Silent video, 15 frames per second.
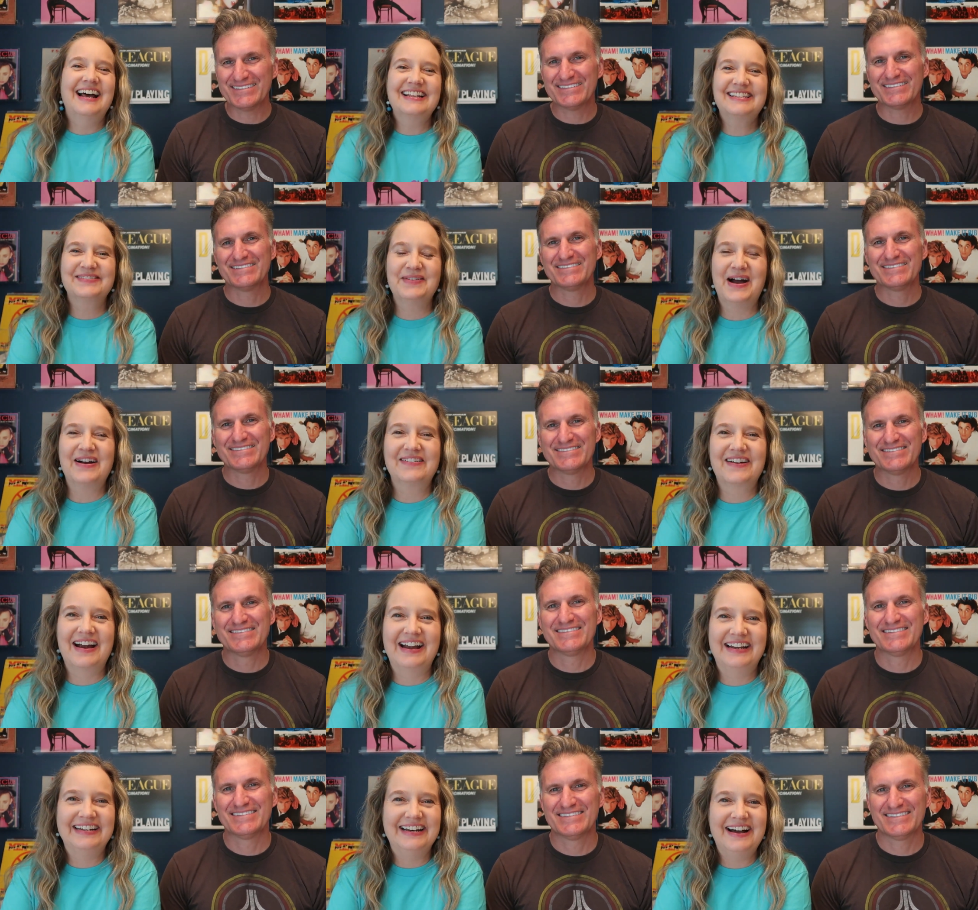Speaker 1: That's about
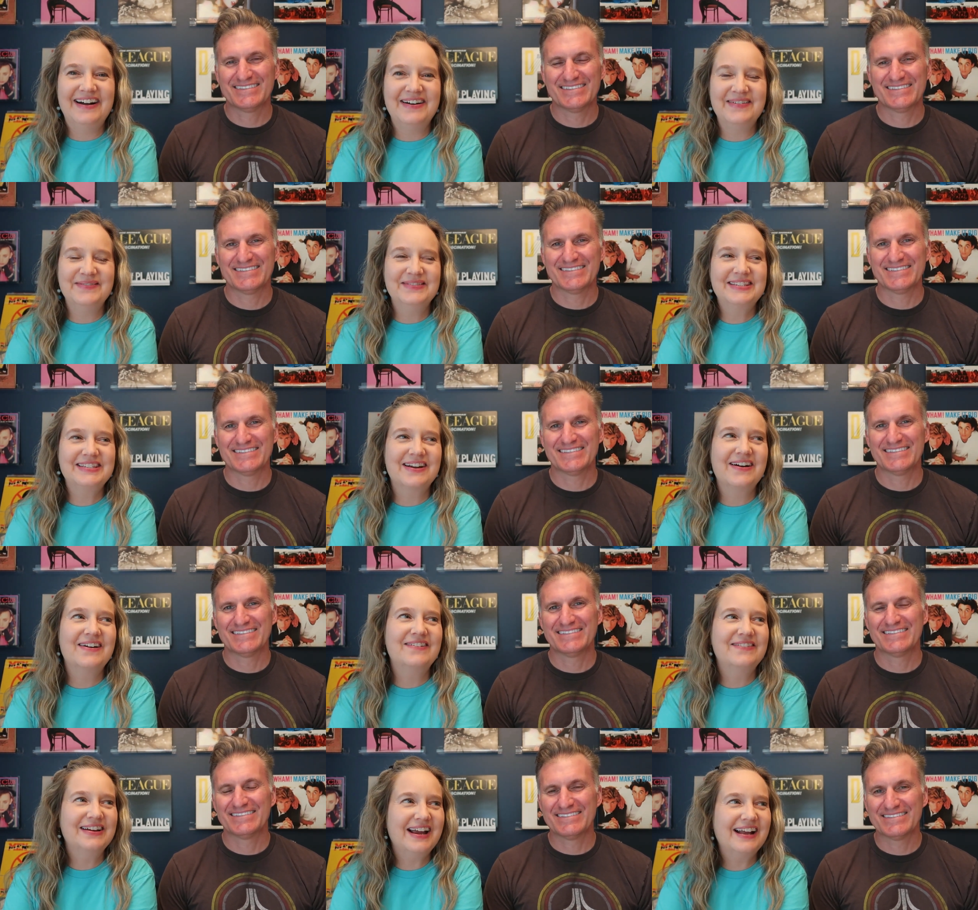right. Um,
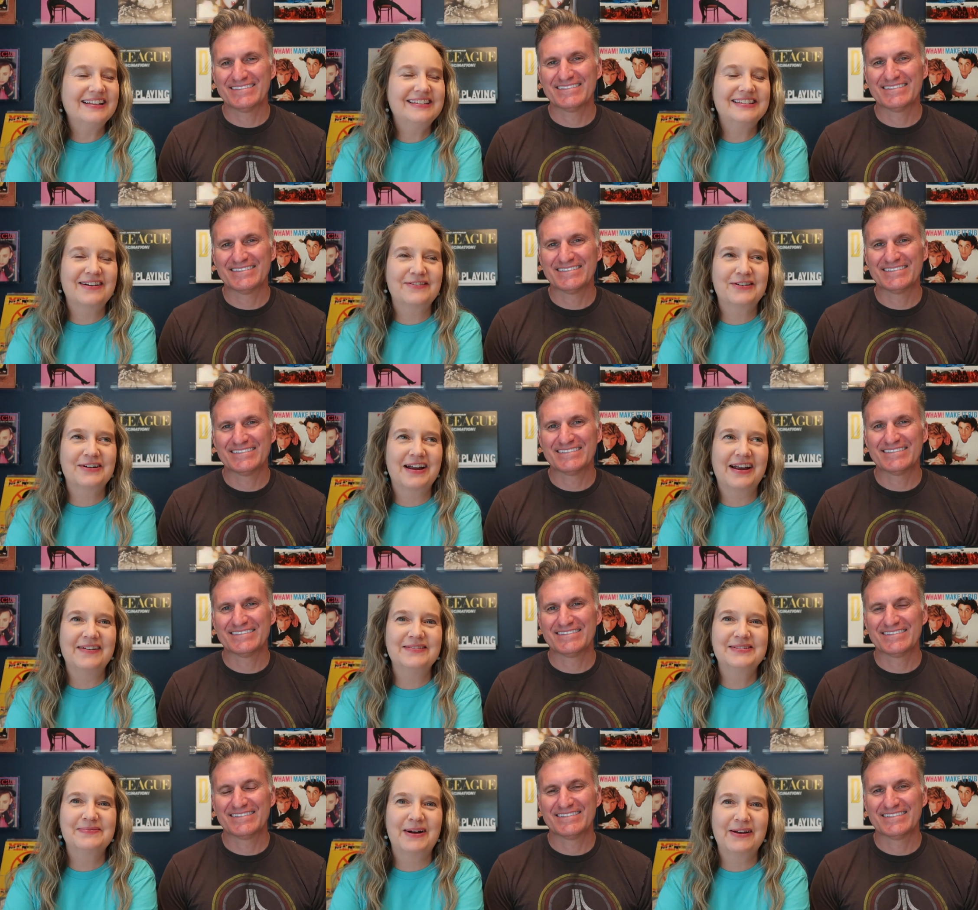so we had several
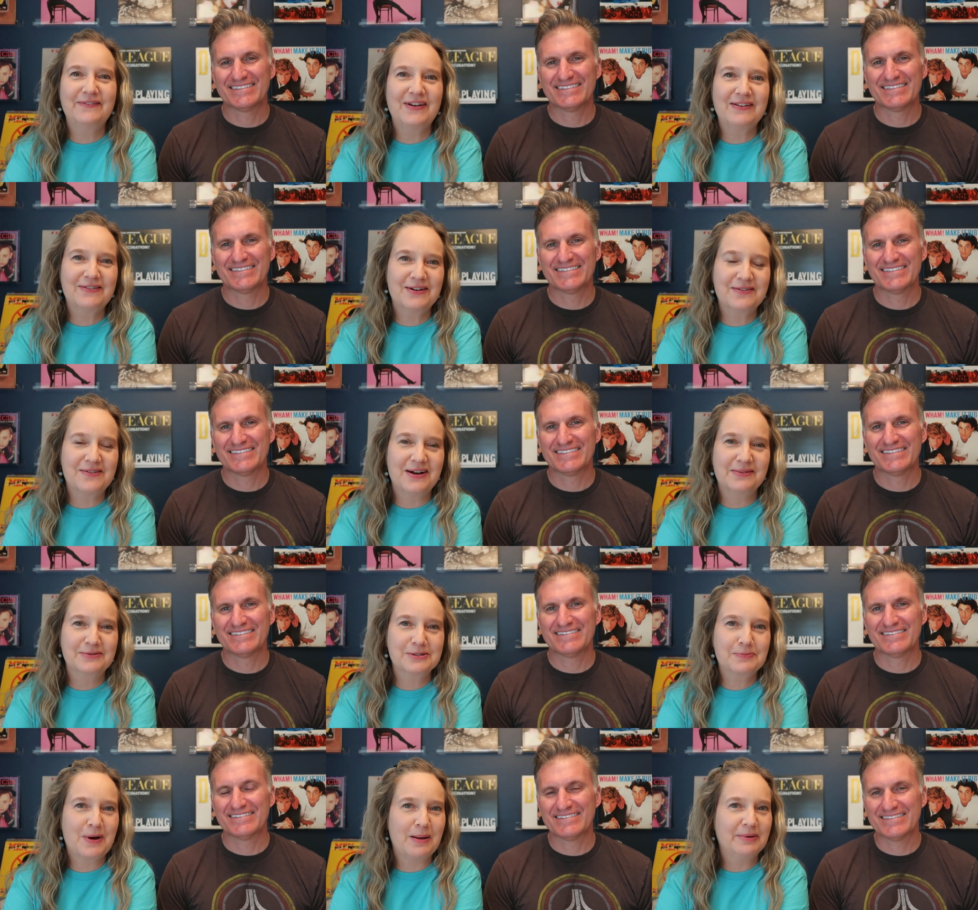games. My favorite one
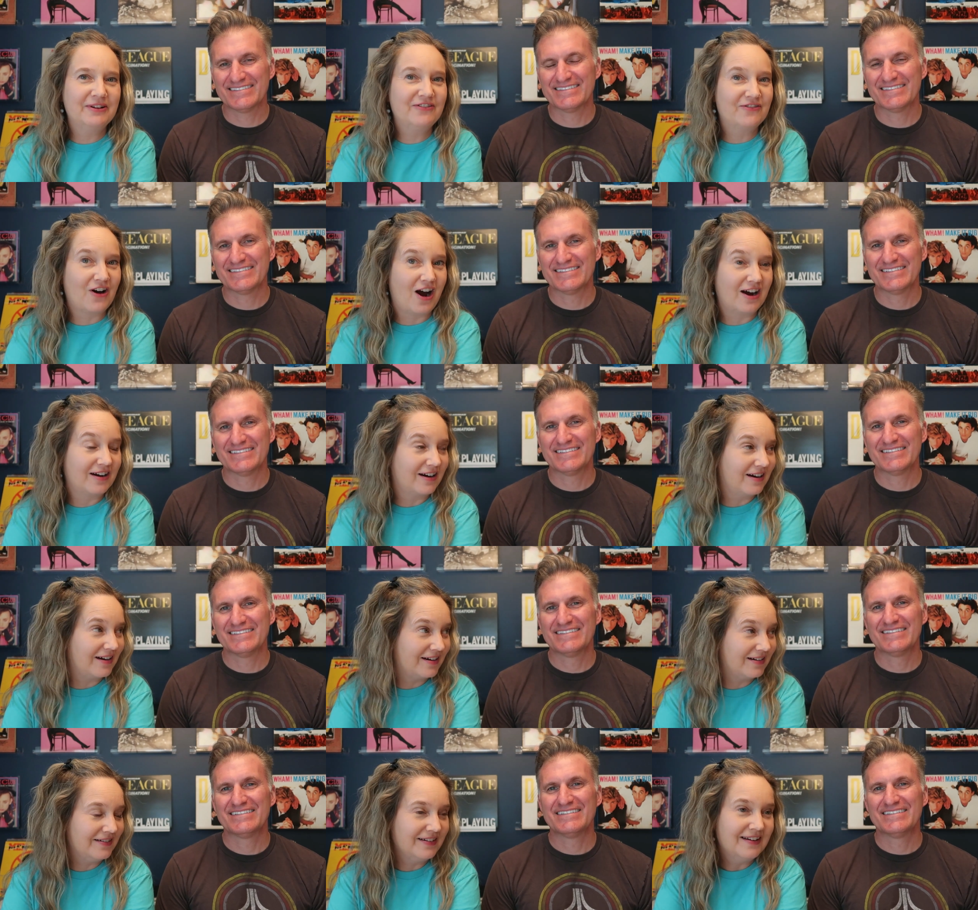was probably
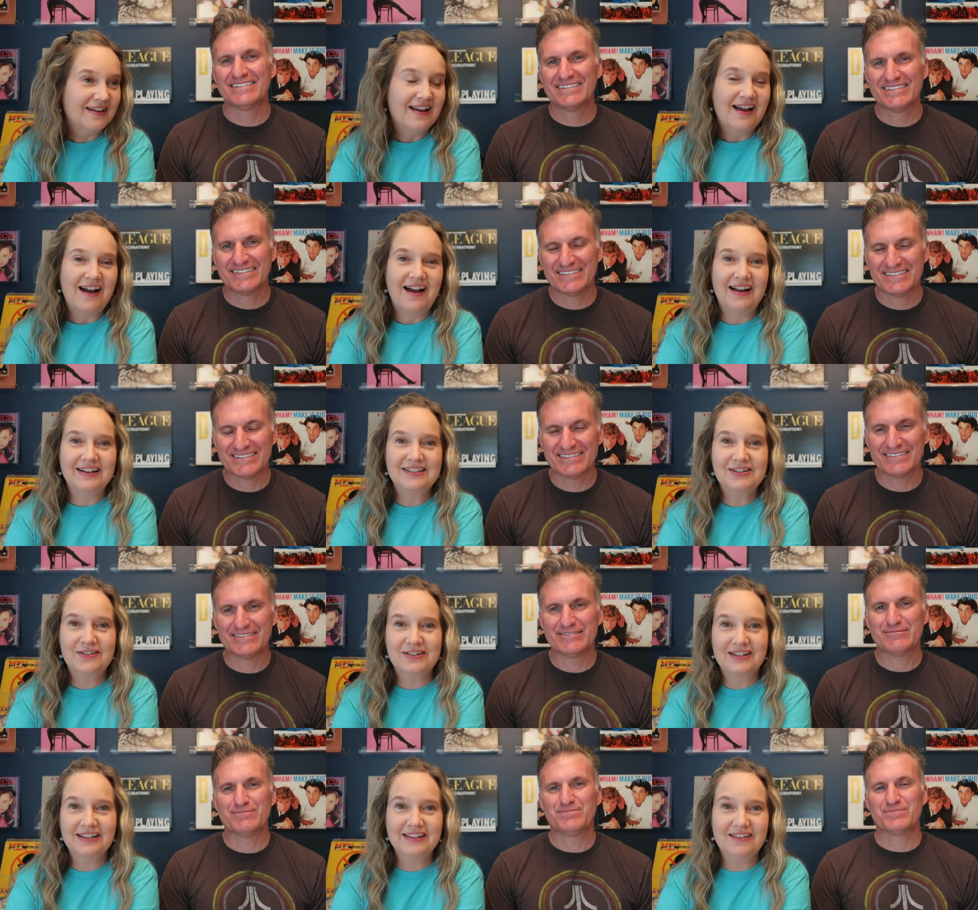Frogger. I
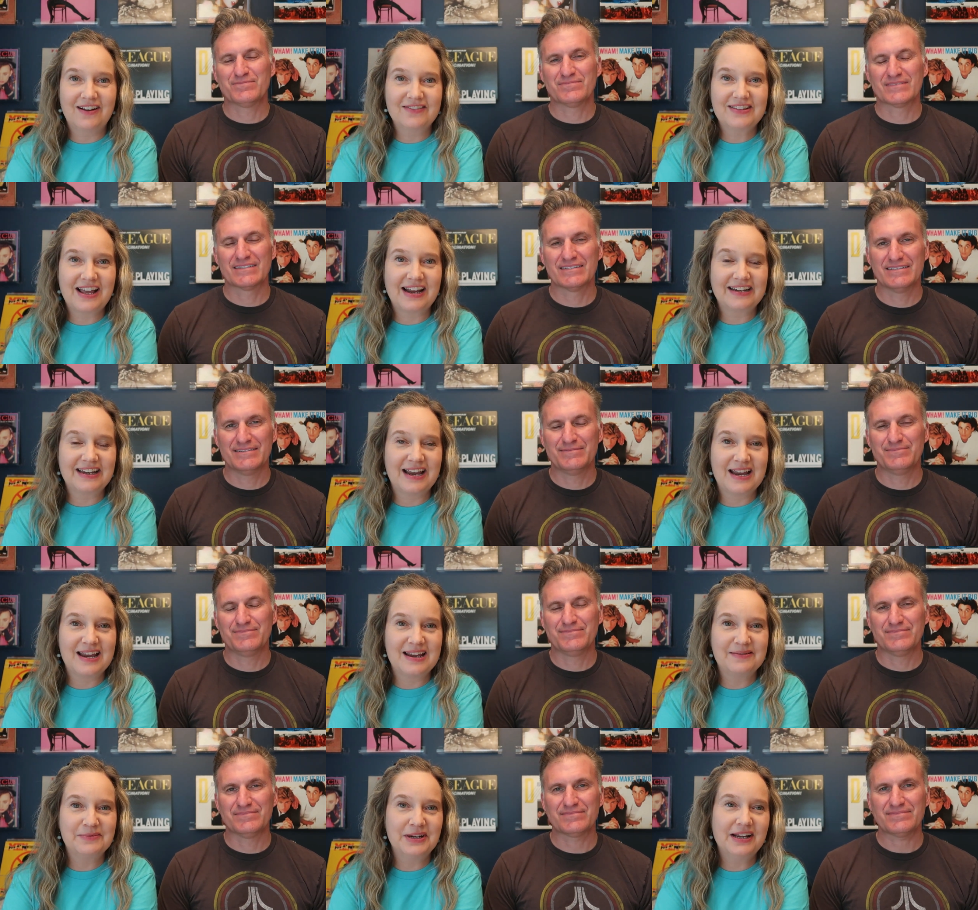totally loved that
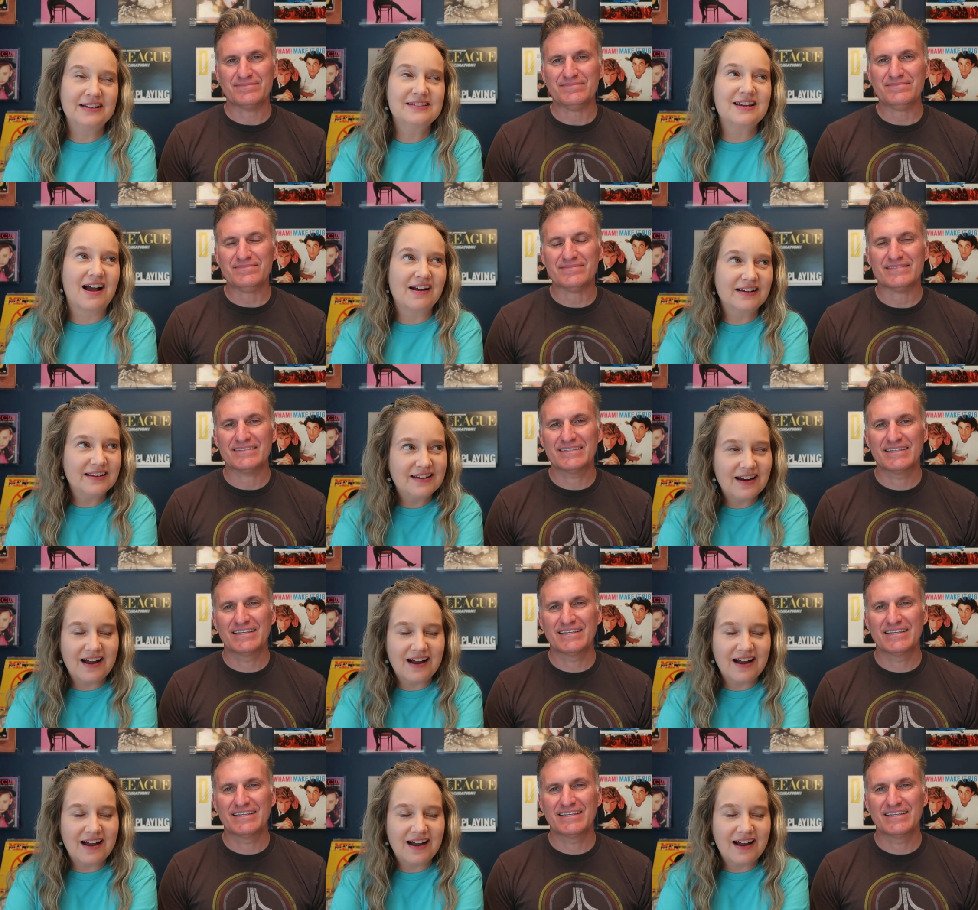game. We had Donkey